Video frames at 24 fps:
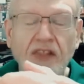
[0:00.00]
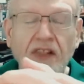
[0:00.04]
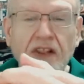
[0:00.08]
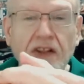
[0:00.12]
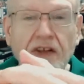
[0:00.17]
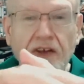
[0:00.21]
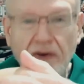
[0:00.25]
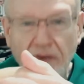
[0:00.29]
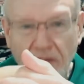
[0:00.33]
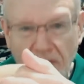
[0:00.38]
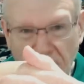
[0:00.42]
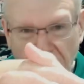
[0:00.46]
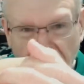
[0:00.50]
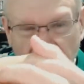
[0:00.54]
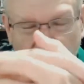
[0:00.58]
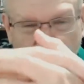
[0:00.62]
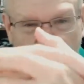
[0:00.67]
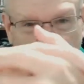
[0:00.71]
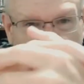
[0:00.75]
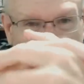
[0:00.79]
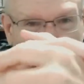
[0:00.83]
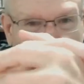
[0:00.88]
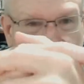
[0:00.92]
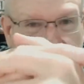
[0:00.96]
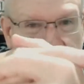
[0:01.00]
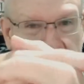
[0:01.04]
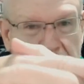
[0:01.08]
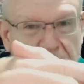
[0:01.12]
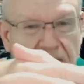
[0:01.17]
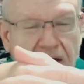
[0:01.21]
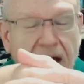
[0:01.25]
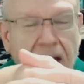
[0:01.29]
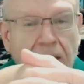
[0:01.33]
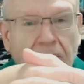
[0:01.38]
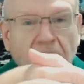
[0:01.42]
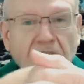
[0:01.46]
literally worrying if
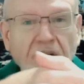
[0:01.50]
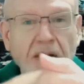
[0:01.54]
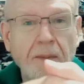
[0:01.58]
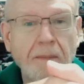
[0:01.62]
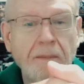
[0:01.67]
I'm going to